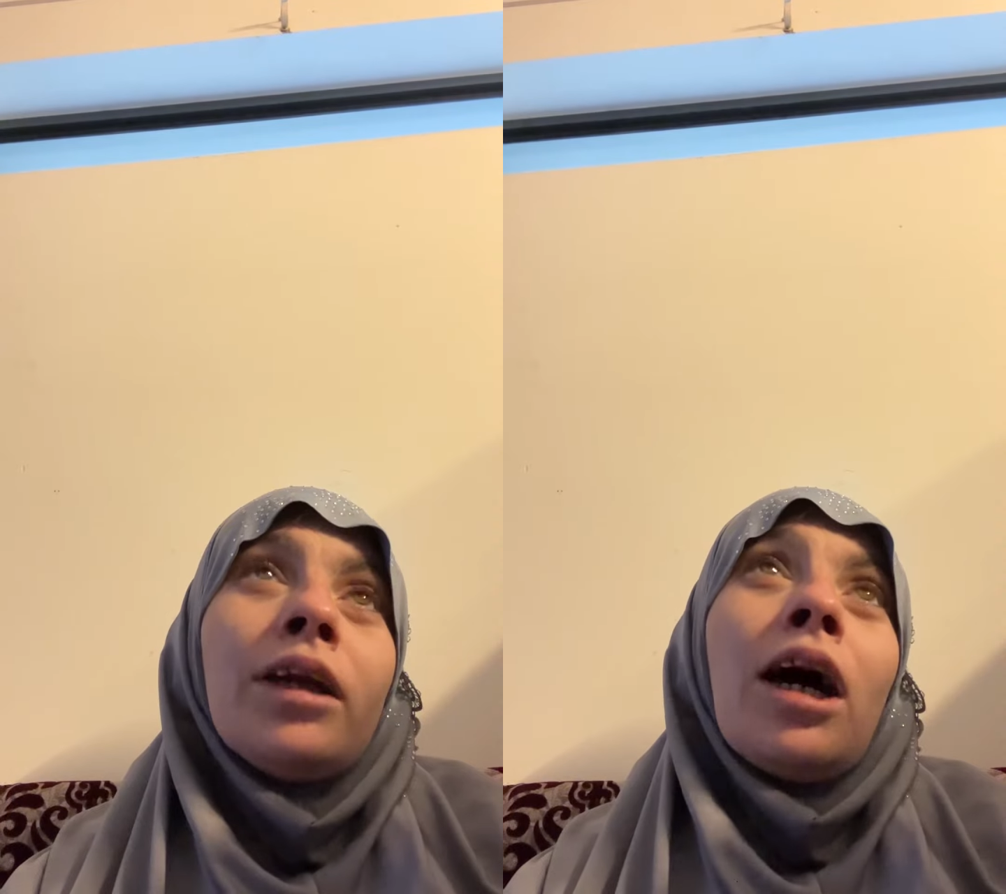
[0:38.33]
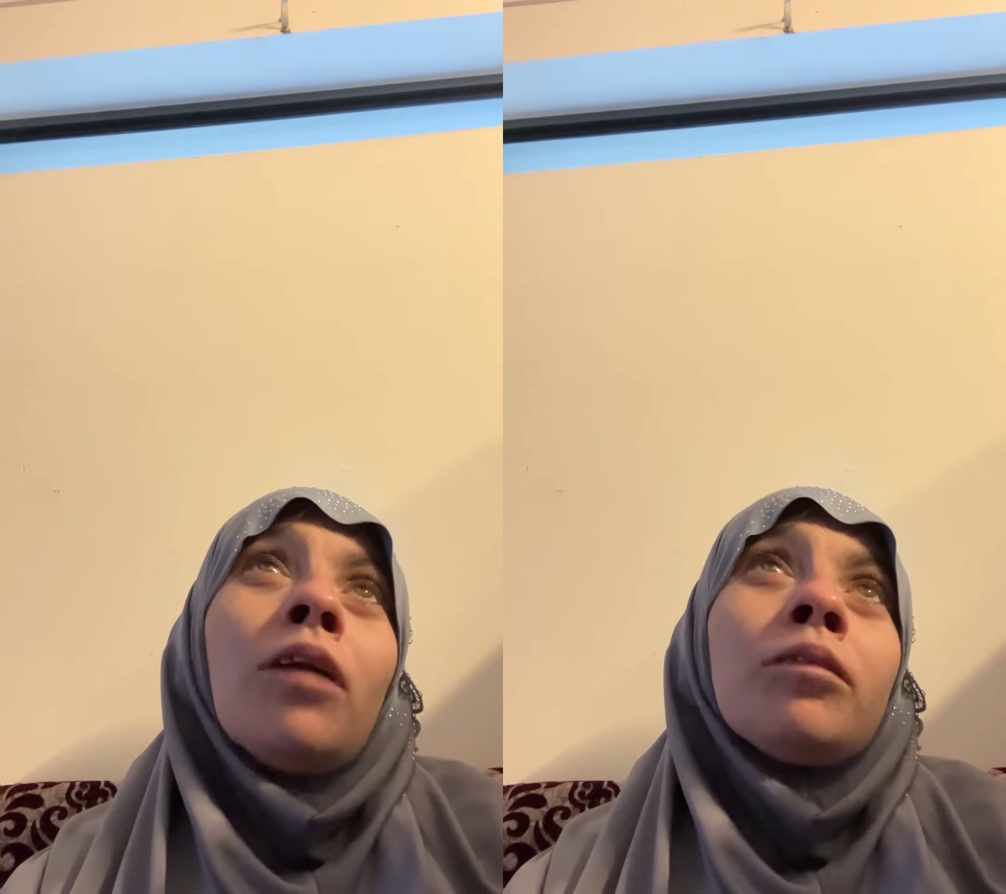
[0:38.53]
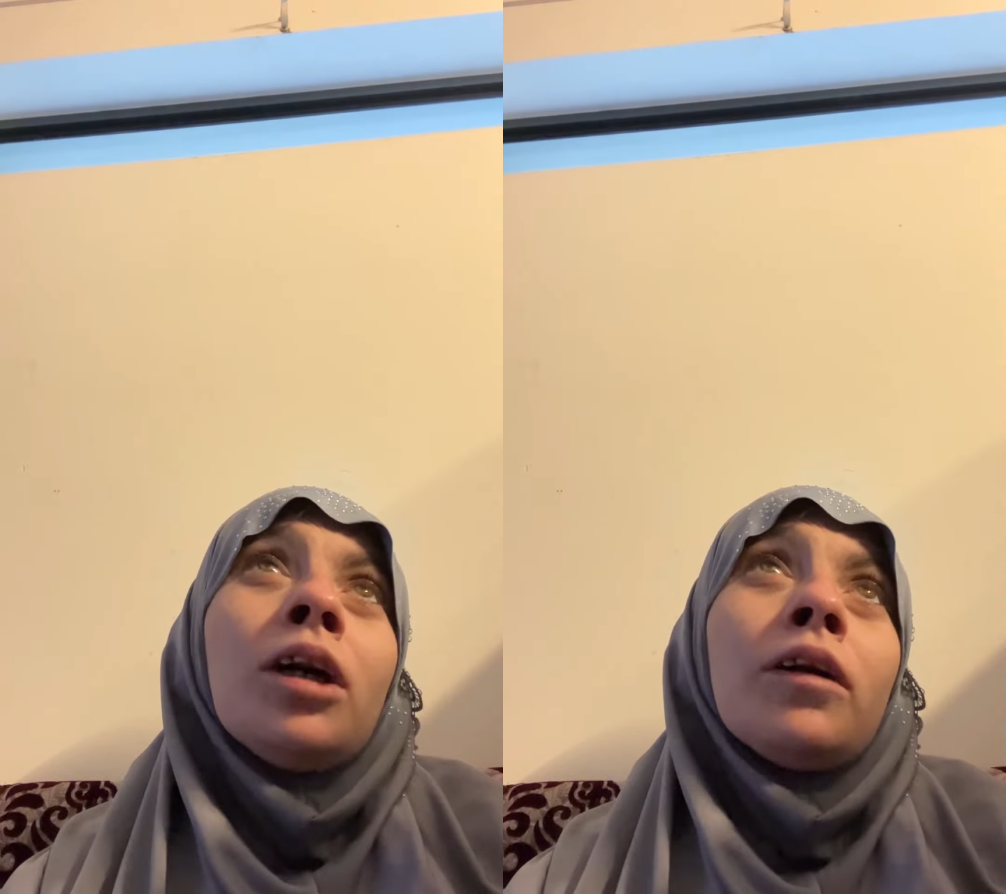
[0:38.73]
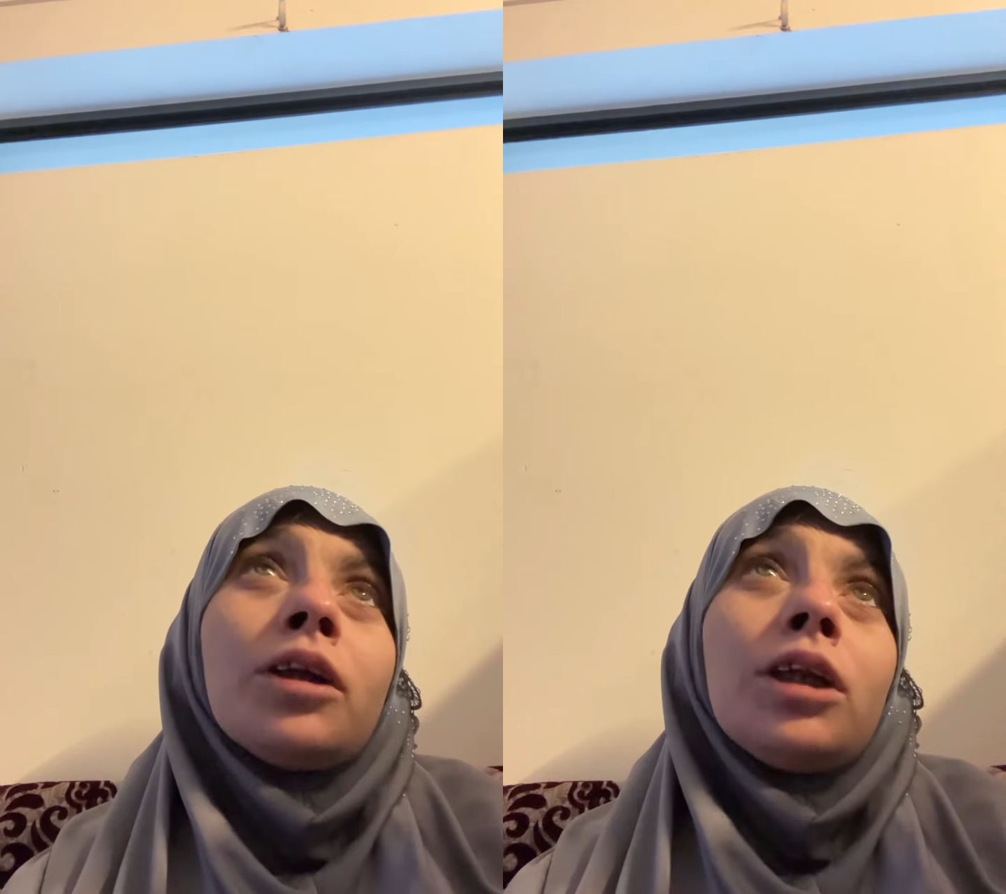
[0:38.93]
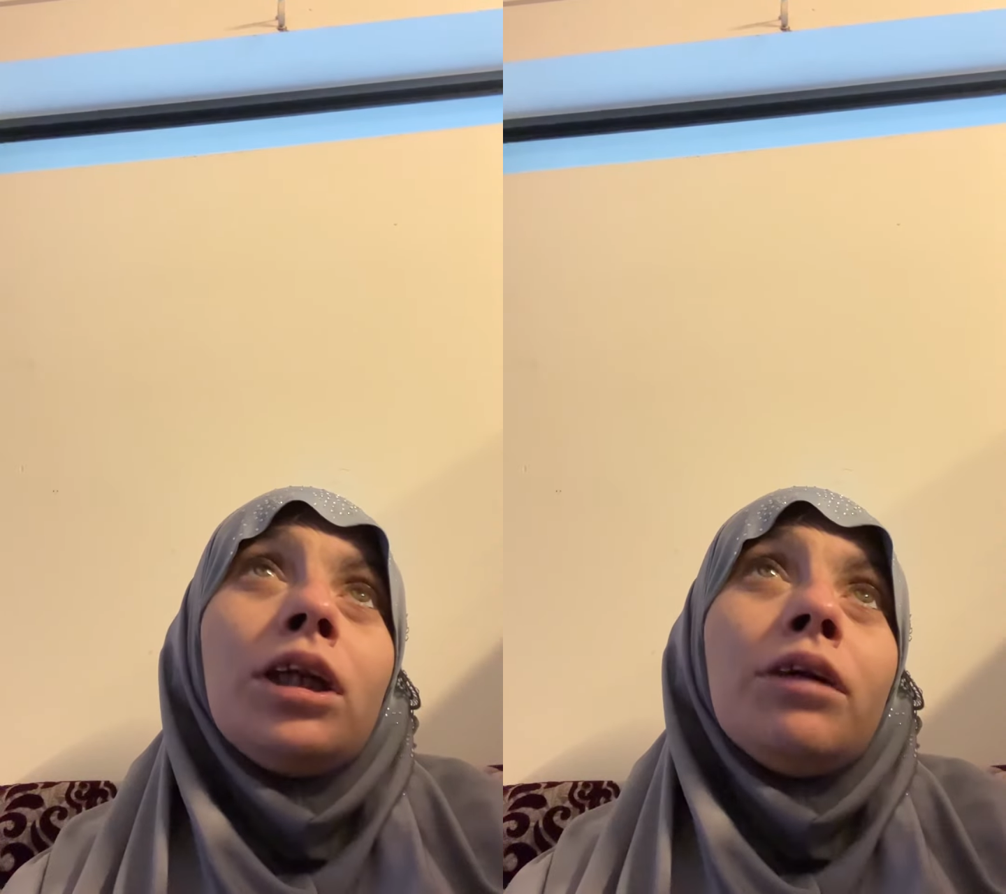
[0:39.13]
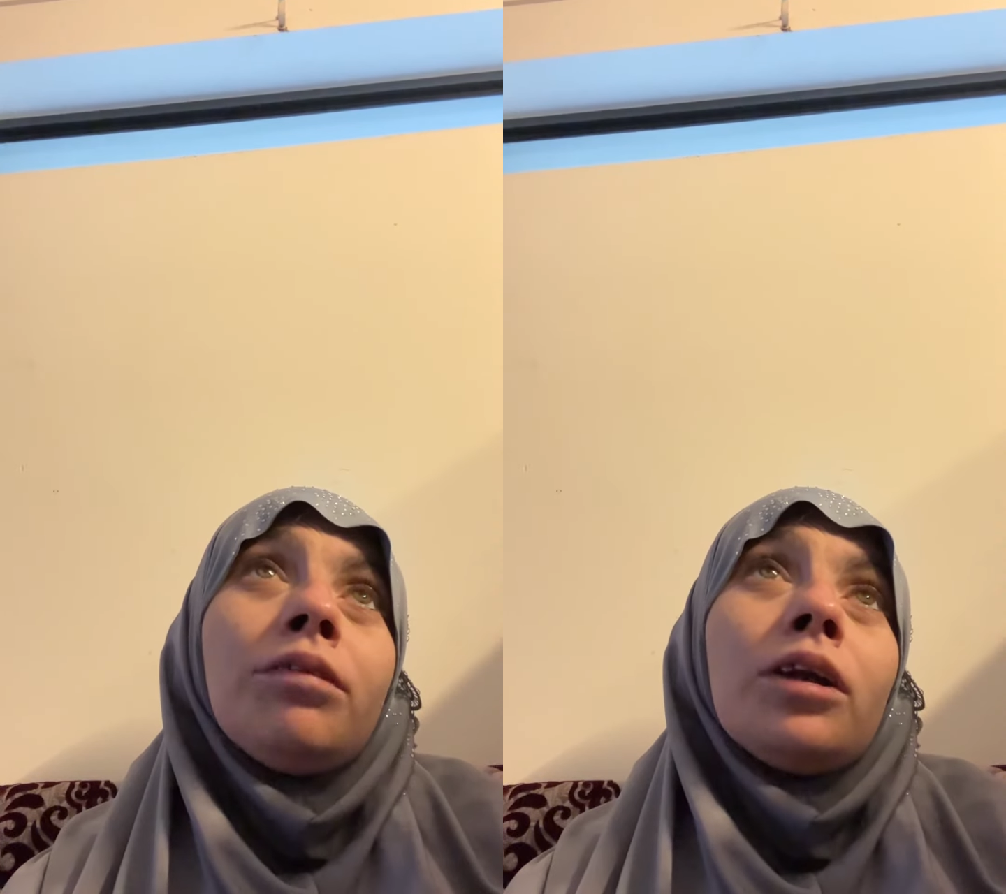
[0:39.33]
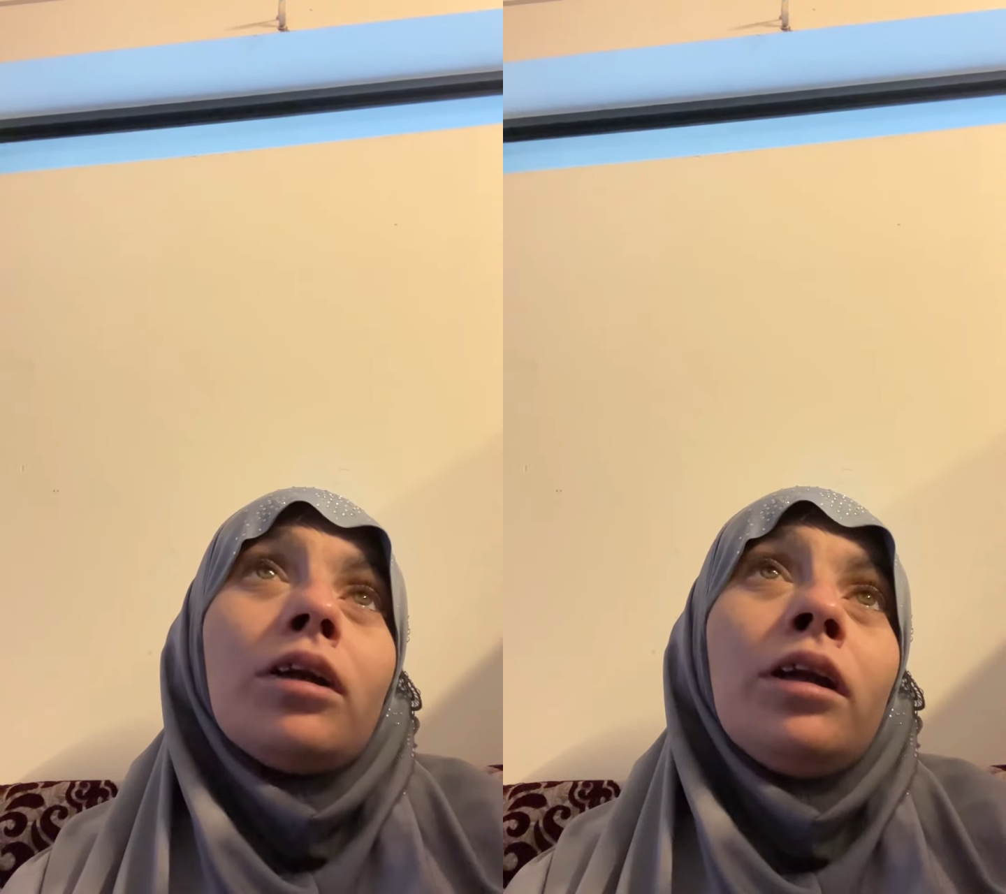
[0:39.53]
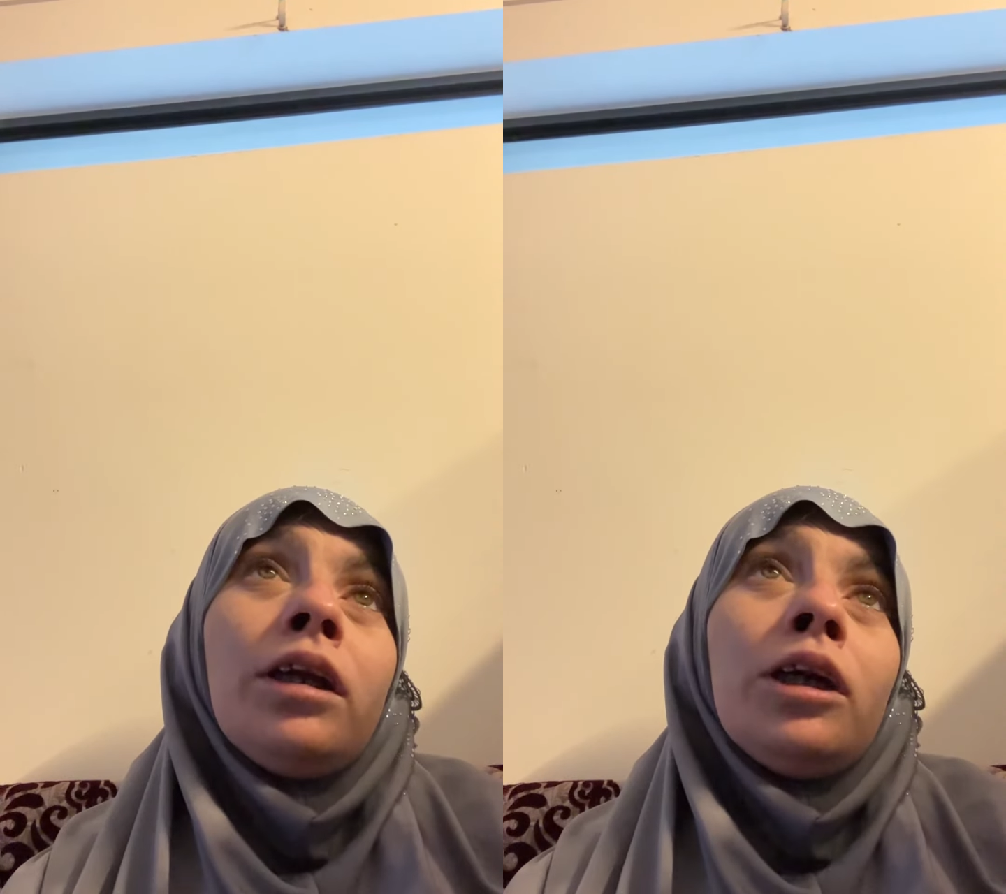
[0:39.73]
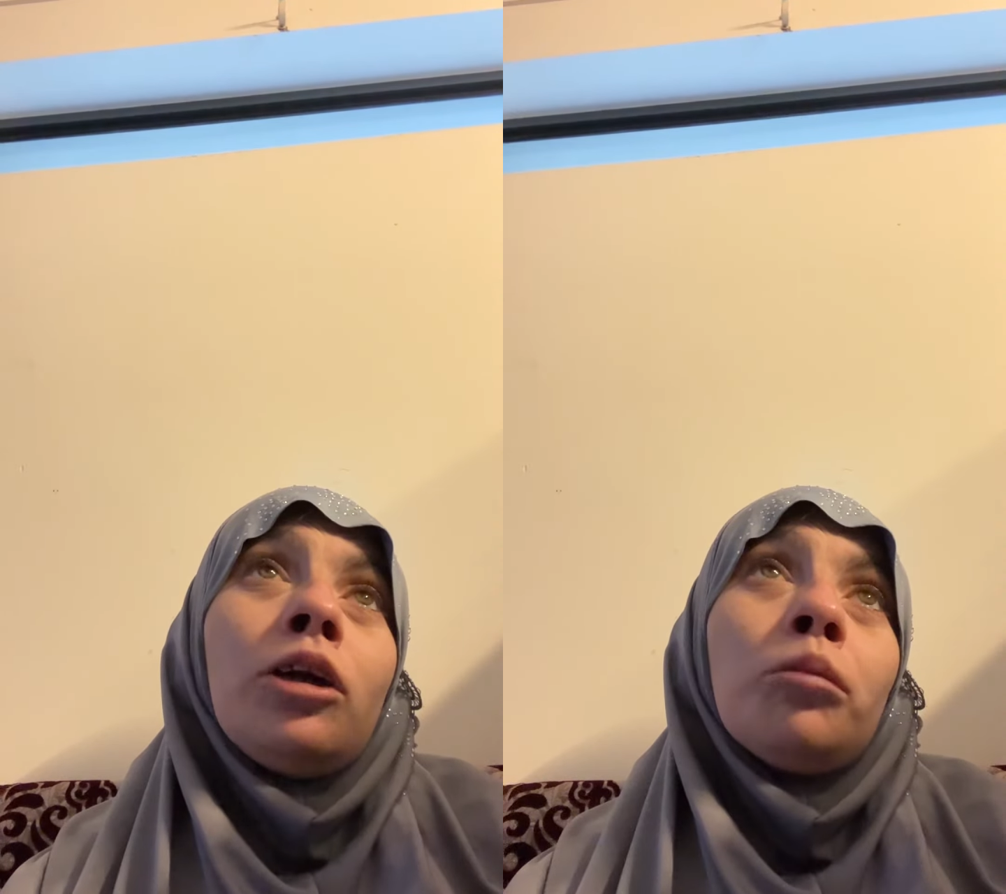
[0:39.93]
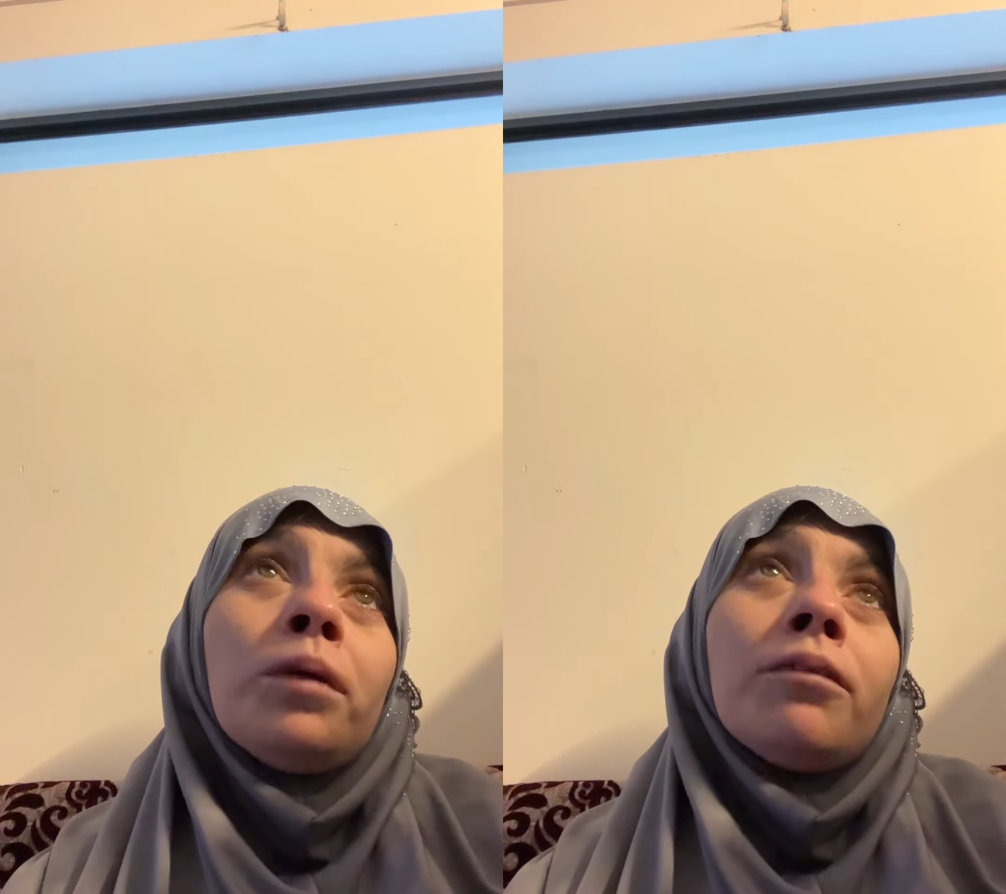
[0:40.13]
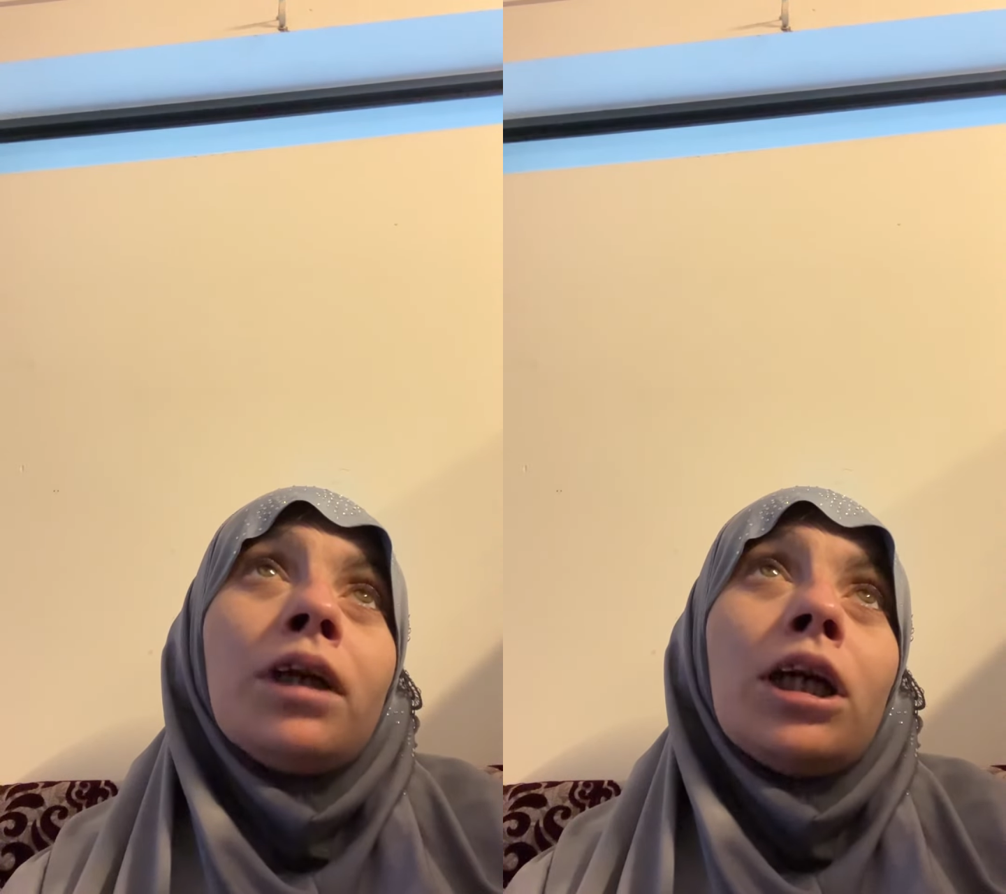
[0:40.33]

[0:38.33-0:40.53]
now I'm going to give you a little bit of an